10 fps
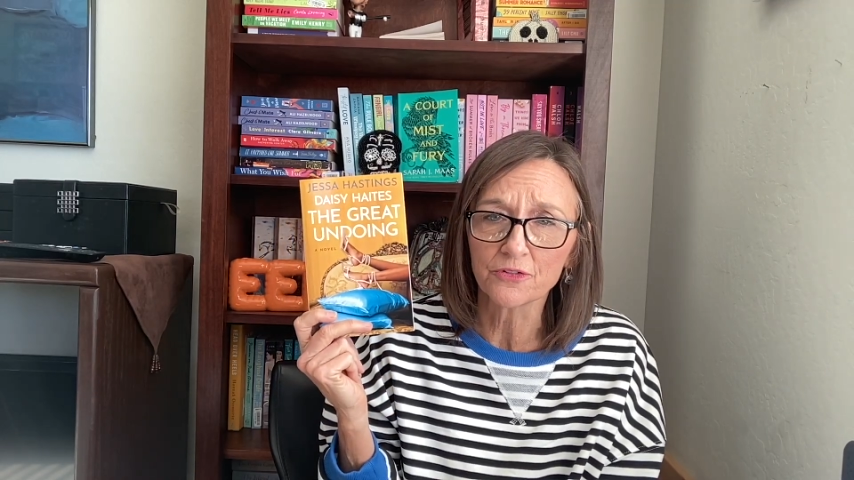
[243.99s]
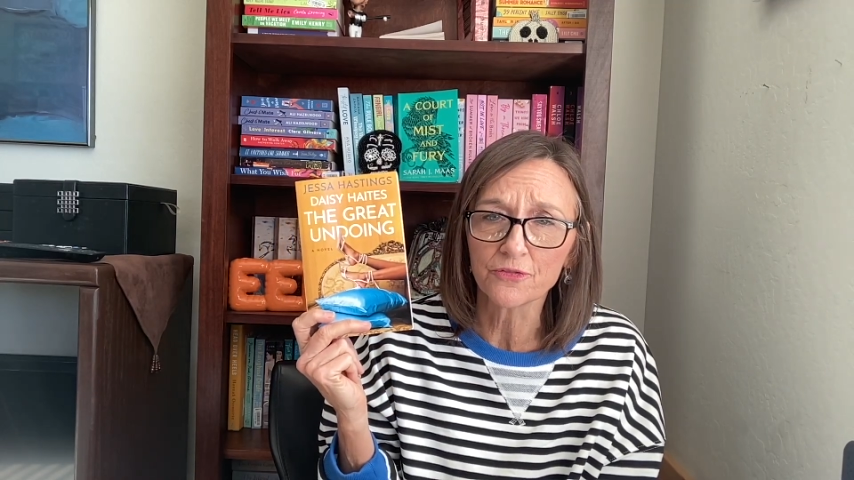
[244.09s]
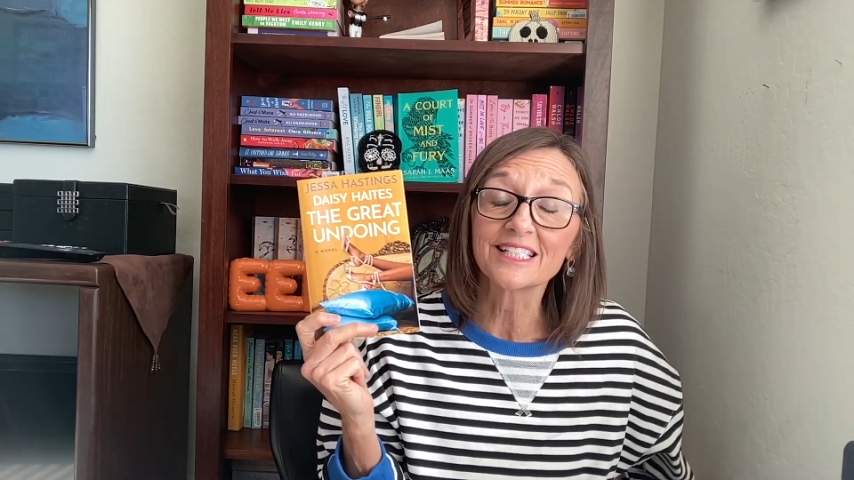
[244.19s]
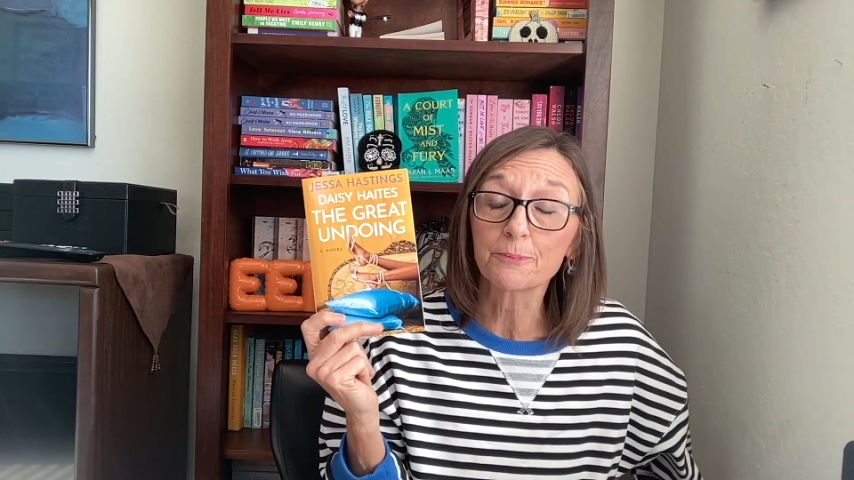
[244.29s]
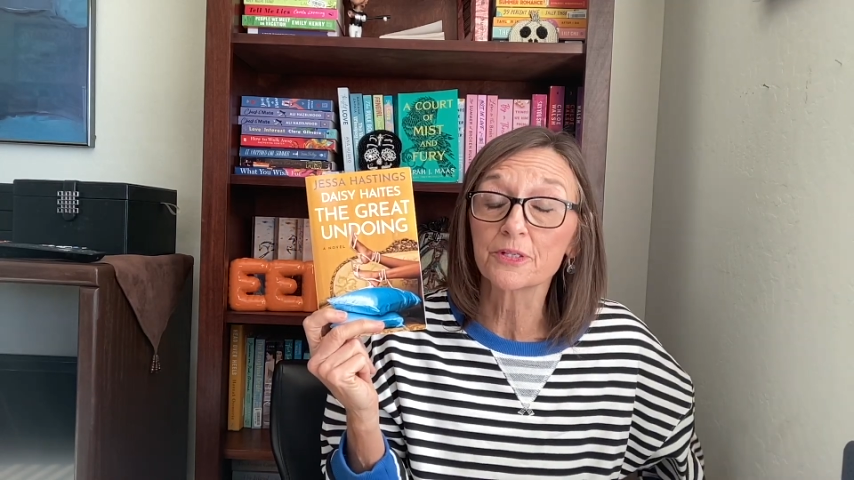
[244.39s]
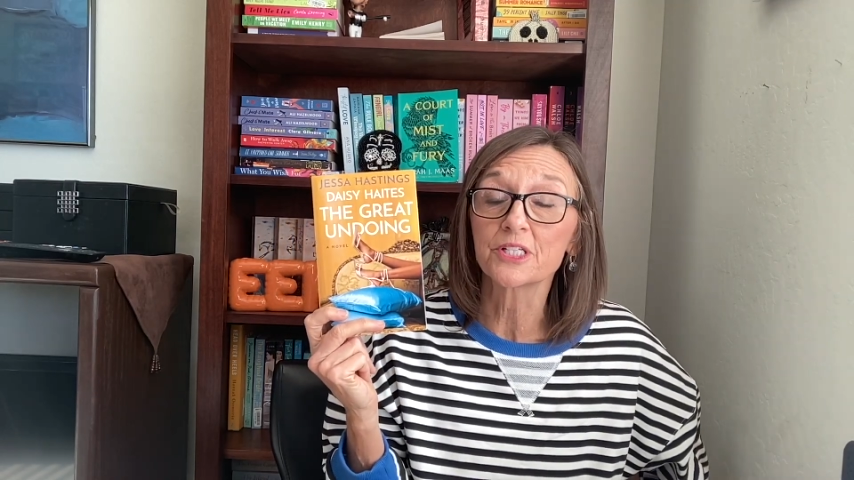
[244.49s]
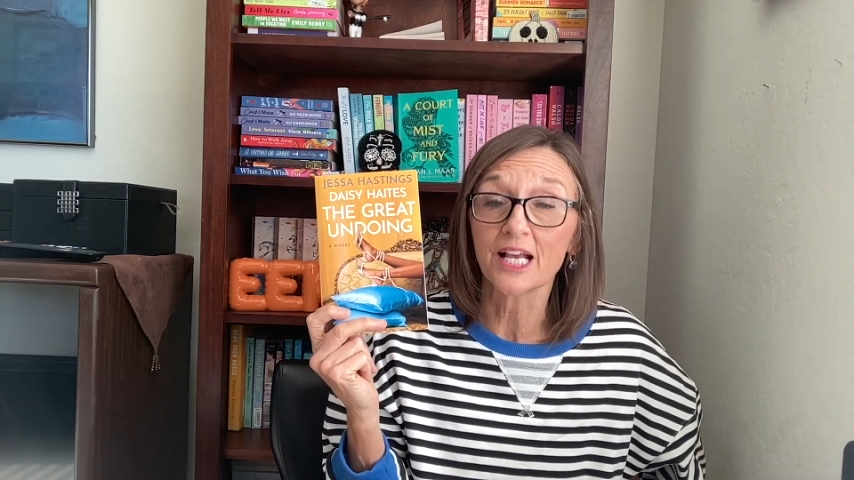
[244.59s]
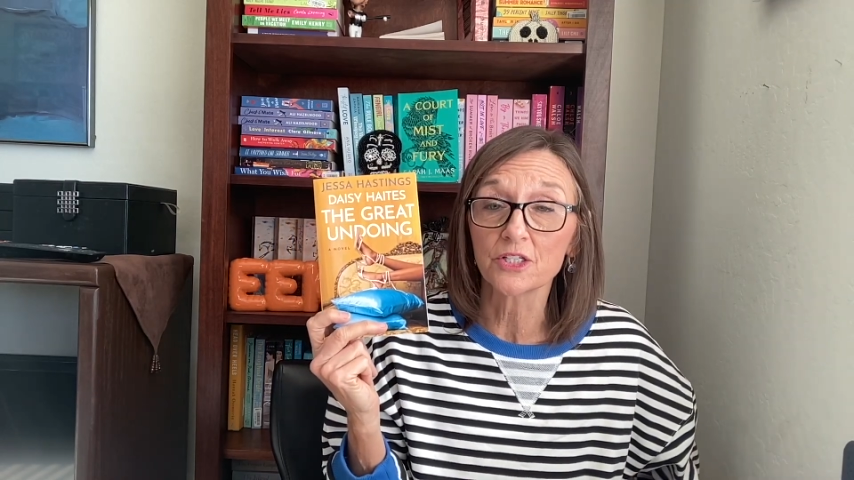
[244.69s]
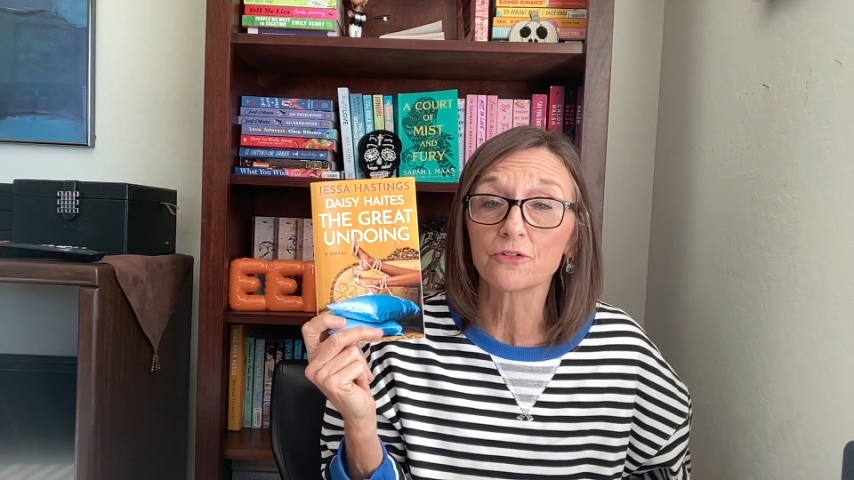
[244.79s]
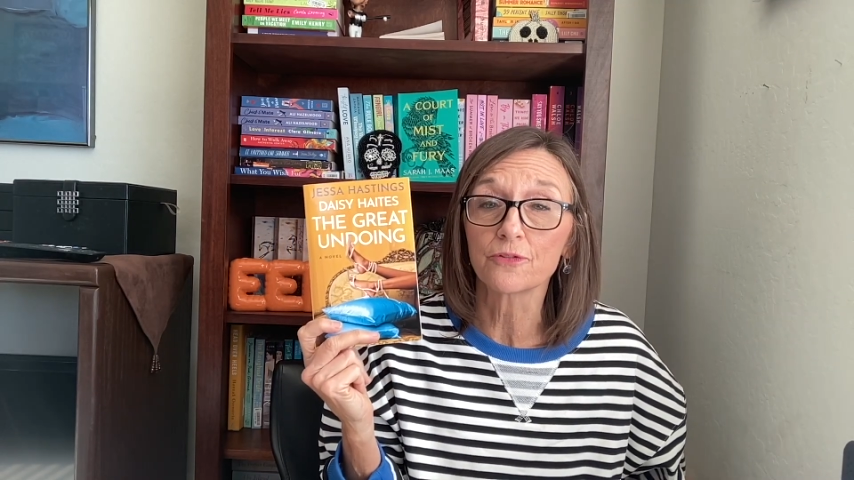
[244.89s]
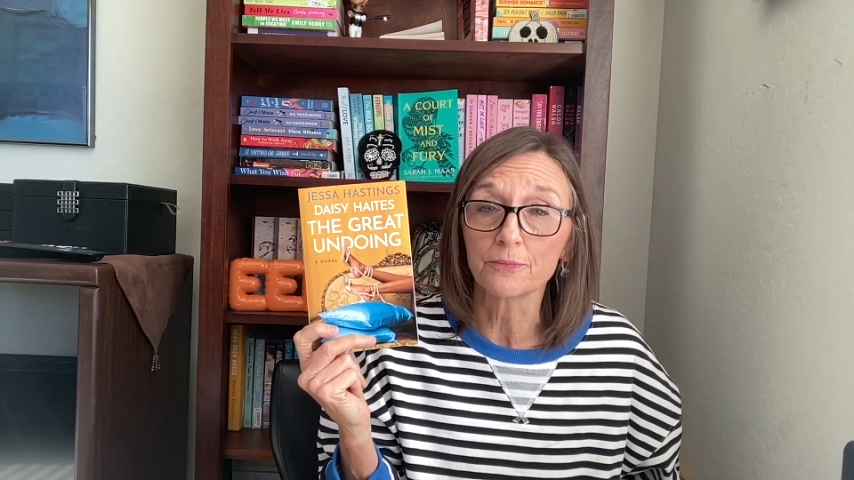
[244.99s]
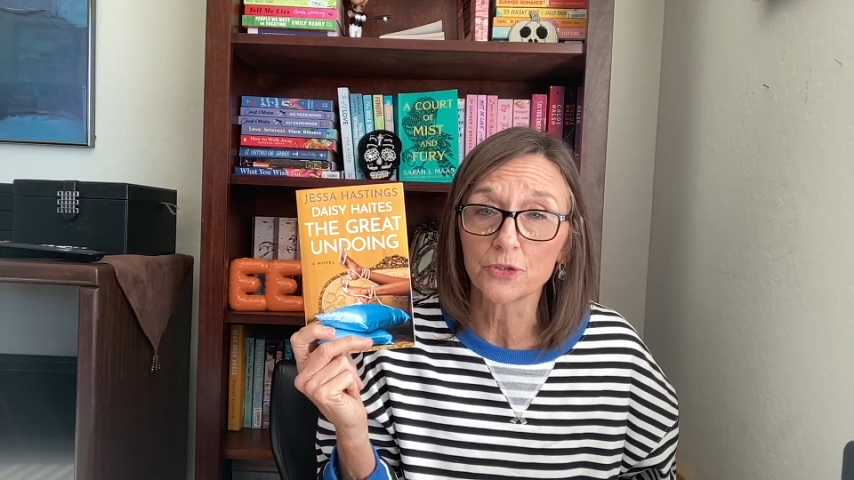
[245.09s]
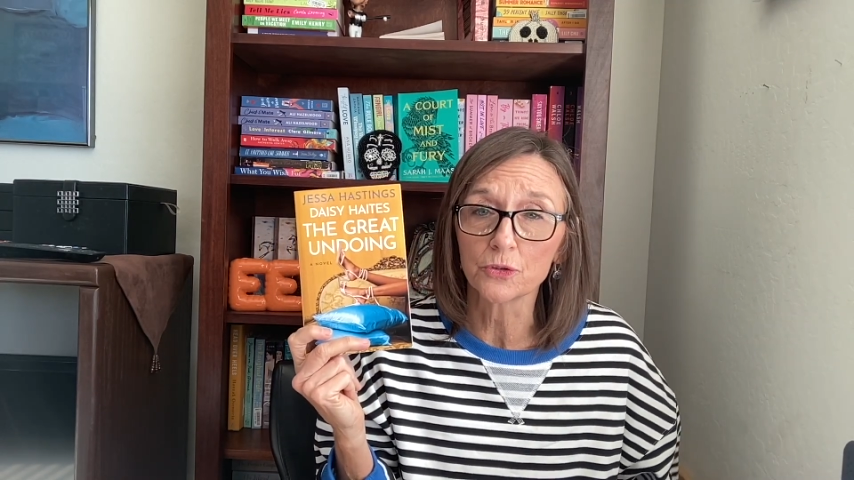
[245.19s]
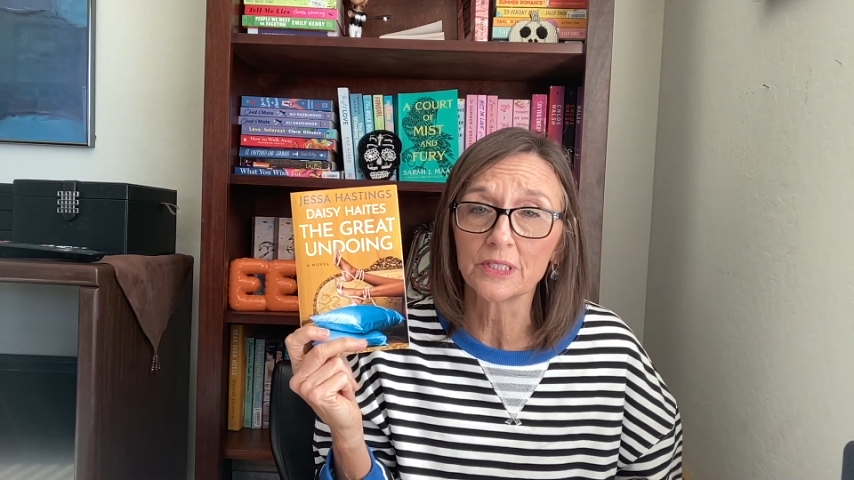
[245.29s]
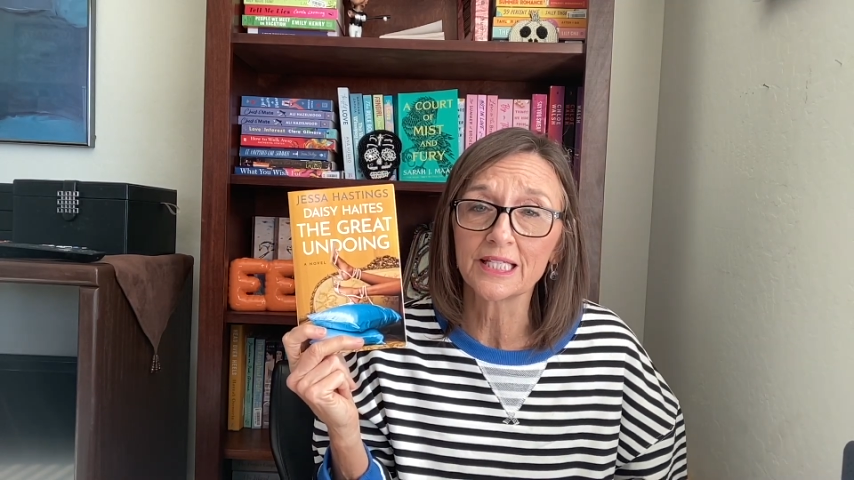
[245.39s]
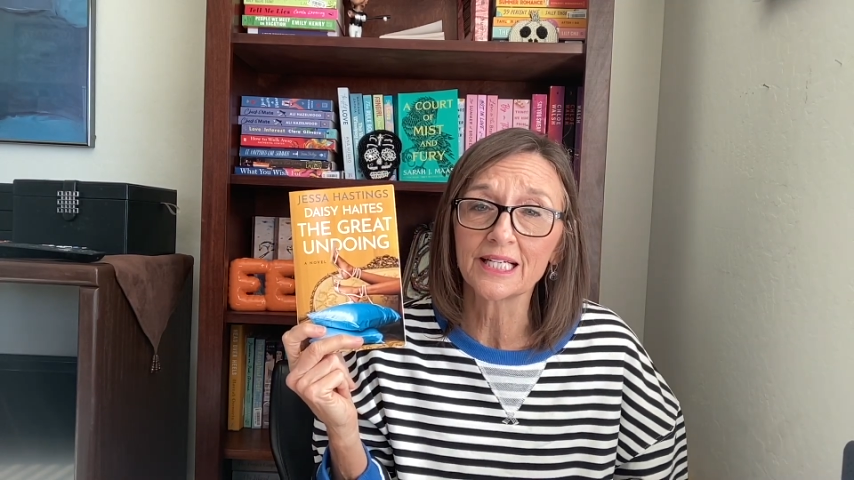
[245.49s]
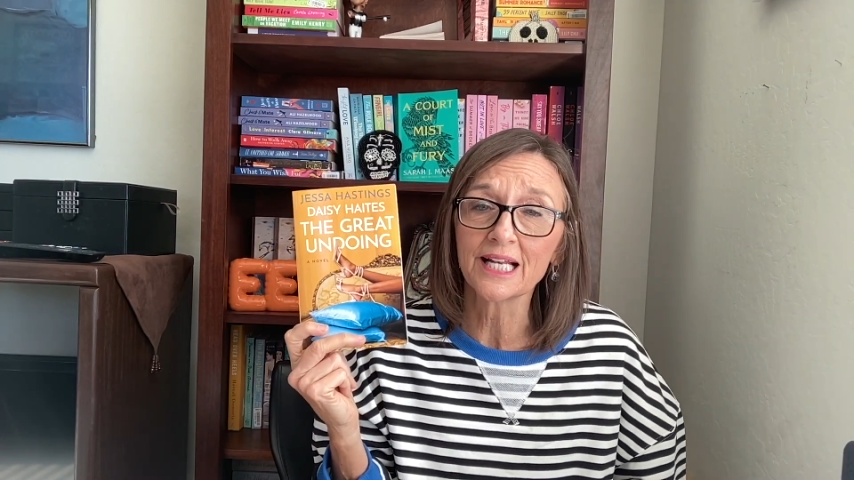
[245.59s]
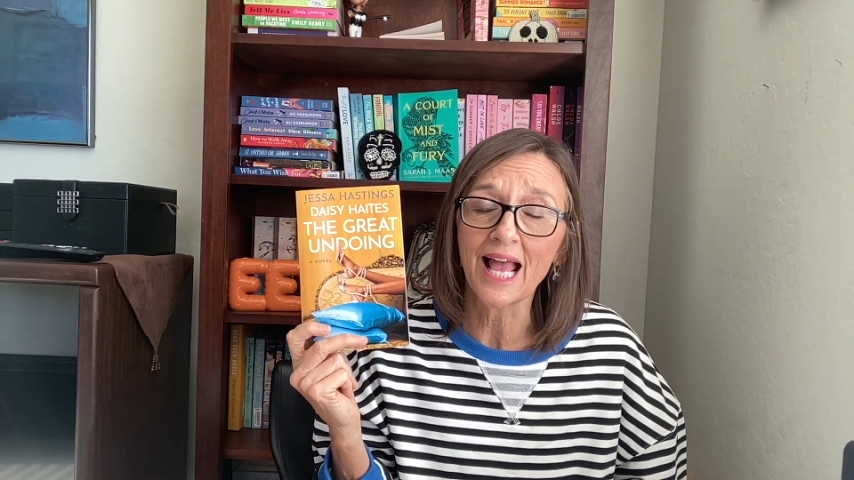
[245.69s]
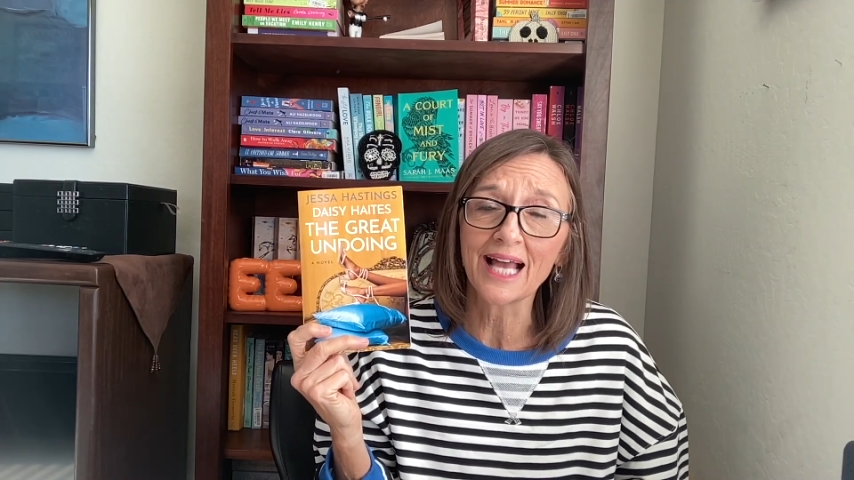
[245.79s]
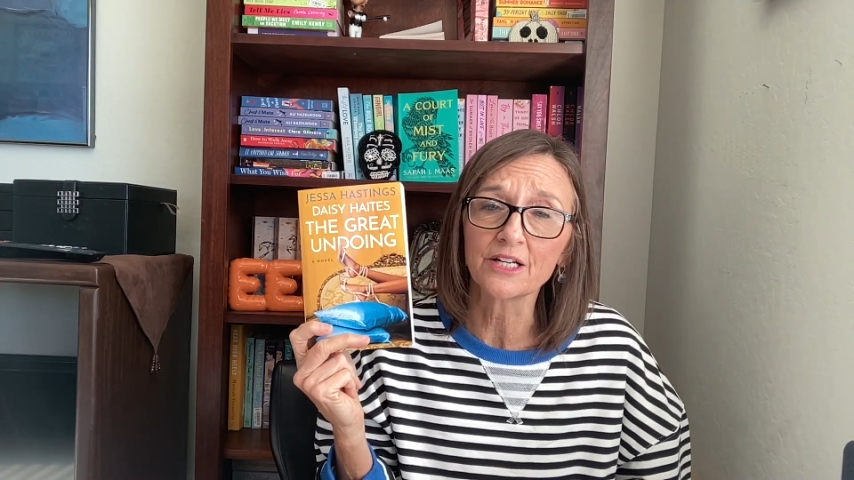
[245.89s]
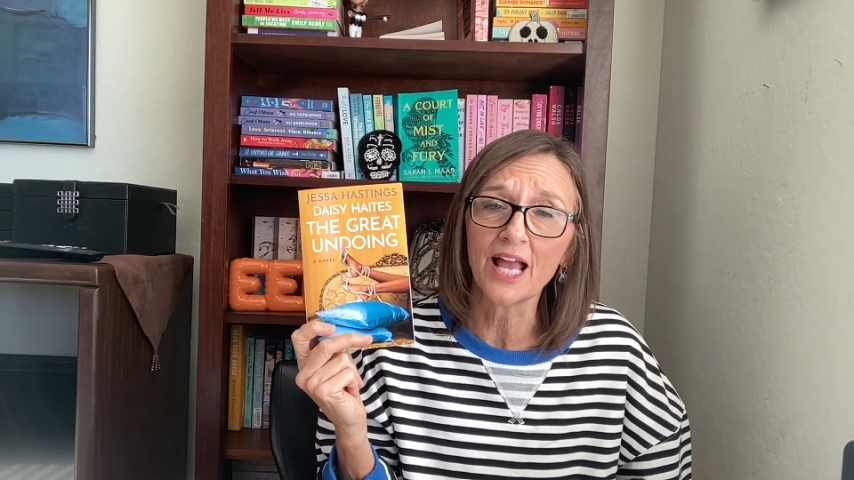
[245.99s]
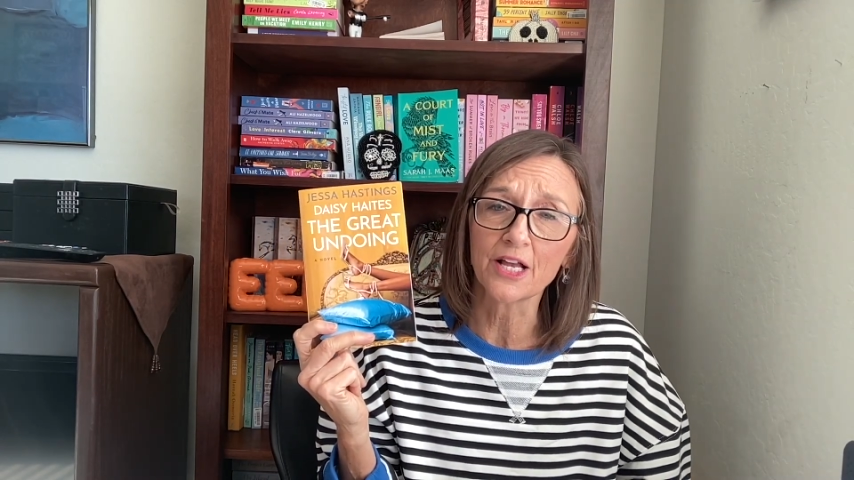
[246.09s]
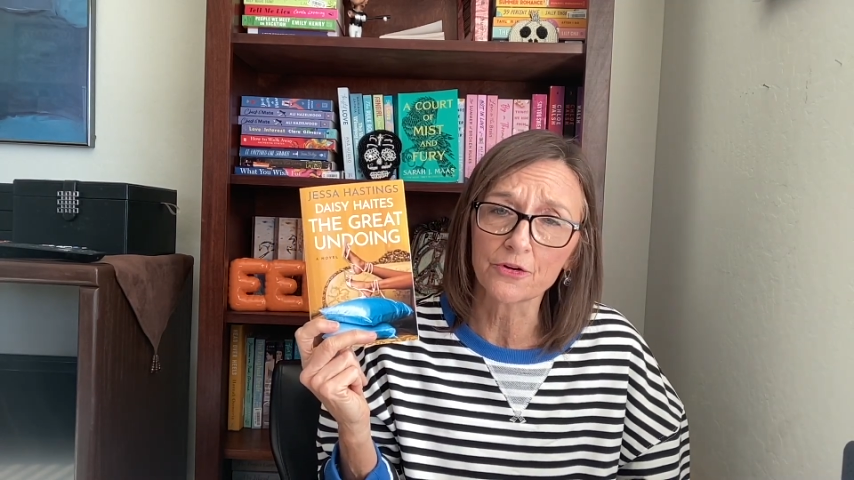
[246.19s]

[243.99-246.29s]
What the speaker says: gets protection from Julian and